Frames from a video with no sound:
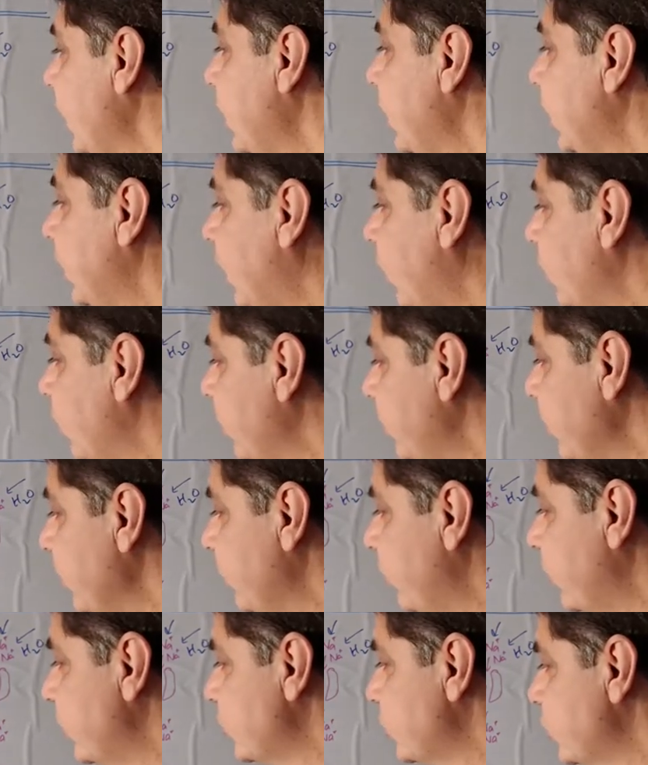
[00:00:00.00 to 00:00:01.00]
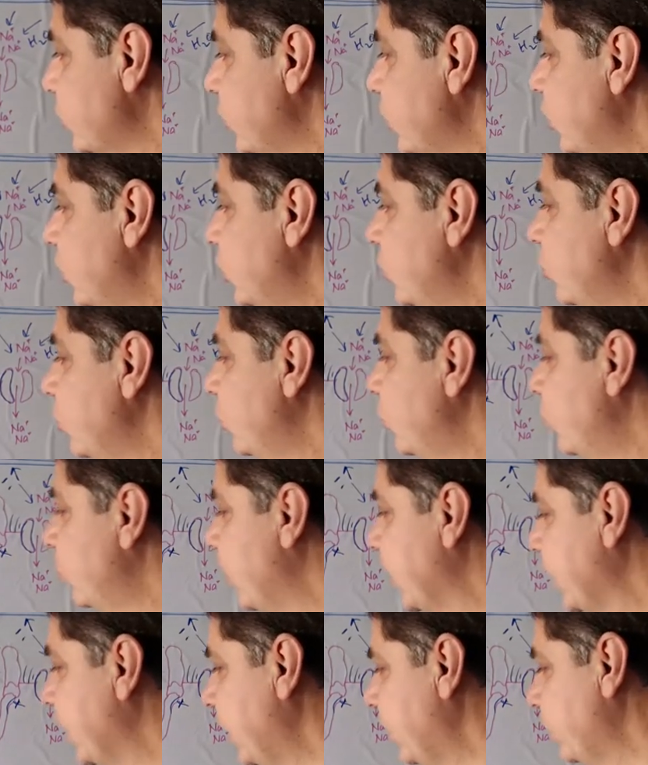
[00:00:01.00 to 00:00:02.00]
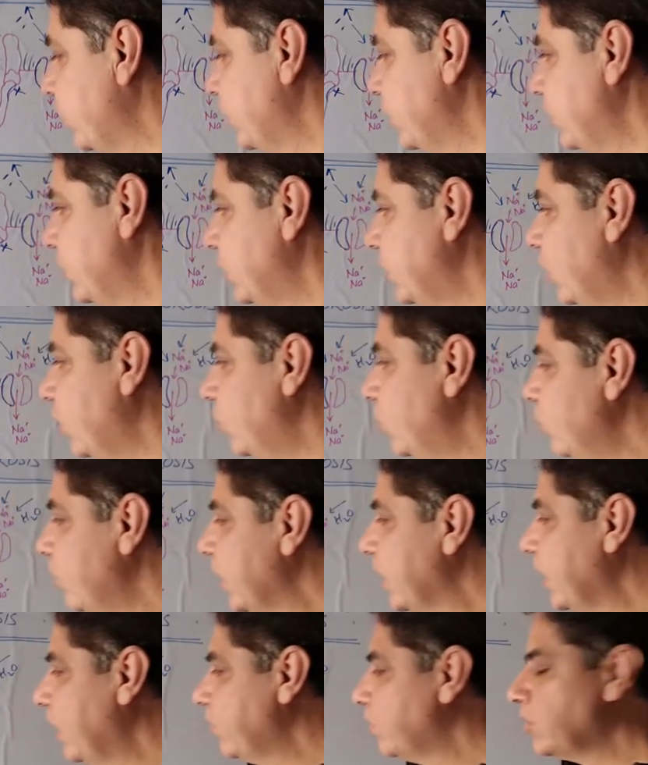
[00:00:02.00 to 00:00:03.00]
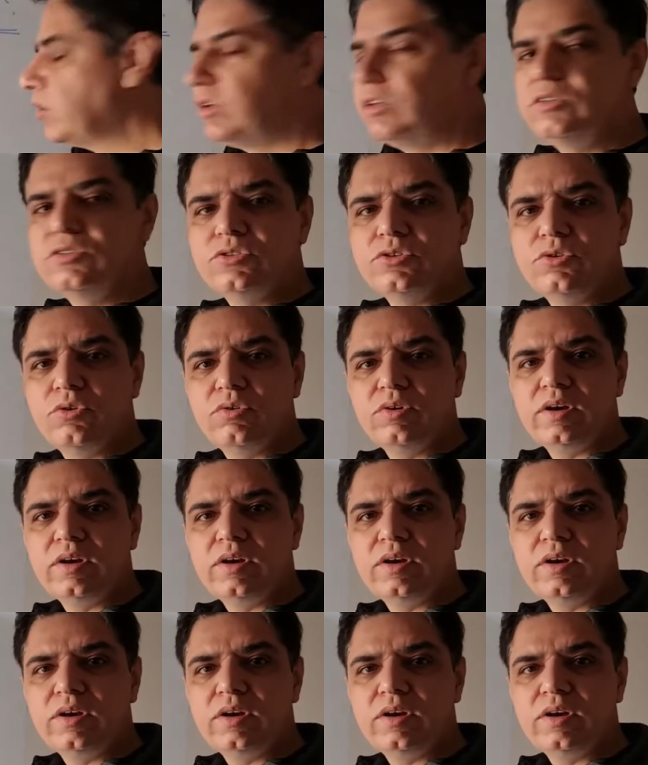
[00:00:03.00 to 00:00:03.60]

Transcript: Now coming first to lumacaftor. Now lumacaftor is known